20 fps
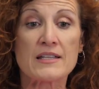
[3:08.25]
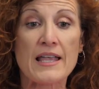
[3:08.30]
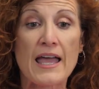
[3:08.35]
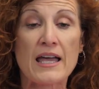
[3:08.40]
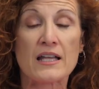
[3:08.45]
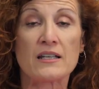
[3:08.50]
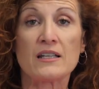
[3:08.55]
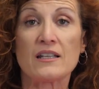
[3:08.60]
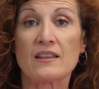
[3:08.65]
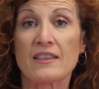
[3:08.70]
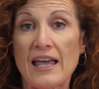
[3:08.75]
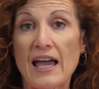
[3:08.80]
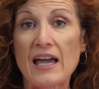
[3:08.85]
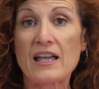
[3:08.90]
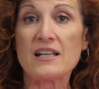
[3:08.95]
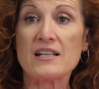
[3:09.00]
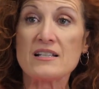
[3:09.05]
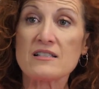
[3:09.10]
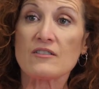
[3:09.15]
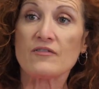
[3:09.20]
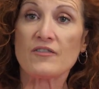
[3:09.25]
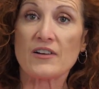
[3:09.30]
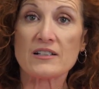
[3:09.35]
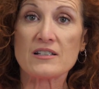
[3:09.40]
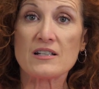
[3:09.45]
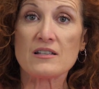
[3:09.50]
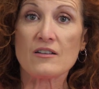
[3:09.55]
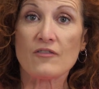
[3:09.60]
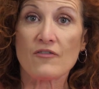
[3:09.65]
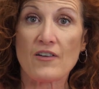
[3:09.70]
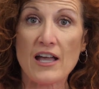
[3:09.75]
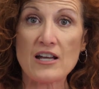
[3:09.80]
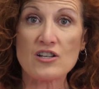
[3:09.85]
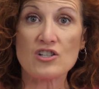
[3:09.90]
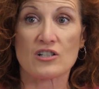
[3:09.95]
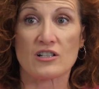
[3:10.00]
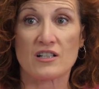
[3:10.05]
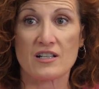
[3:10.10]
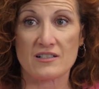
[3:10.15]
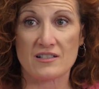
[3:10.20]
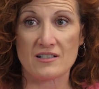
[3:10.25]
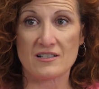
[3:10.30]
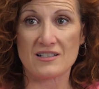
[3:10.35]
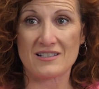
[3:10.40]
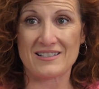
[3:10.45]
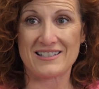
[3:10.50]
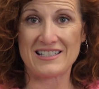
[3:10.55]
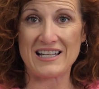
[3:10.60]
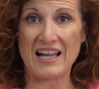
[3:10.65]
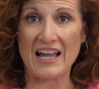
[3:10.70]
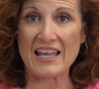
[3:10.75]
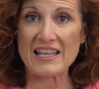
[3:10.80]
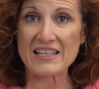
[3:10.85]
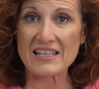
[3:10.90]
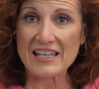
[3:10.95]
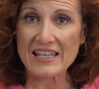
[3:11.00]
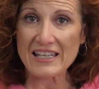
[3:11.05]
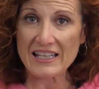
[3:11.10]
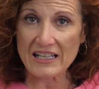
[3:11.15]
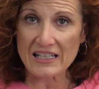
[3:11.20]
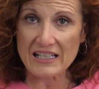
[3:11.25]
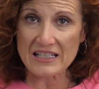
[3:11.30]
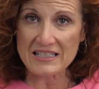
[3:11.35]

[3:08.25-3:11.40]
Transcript: And that is affecting the fascia because it's tightening it,